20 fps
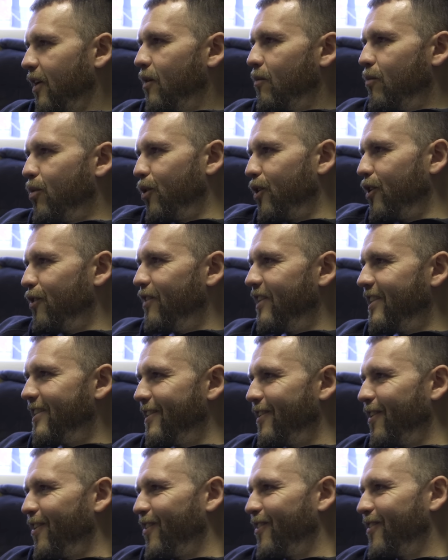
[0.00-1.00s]
in the Lord.
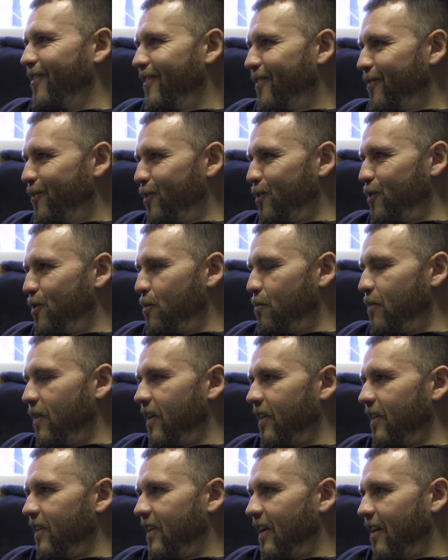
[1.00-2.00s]
Yeah, and
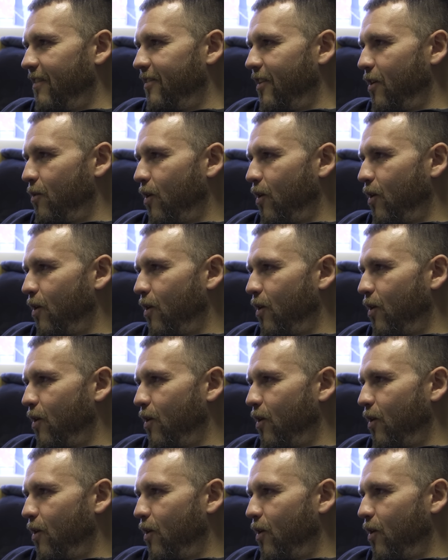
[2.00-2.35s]
then just over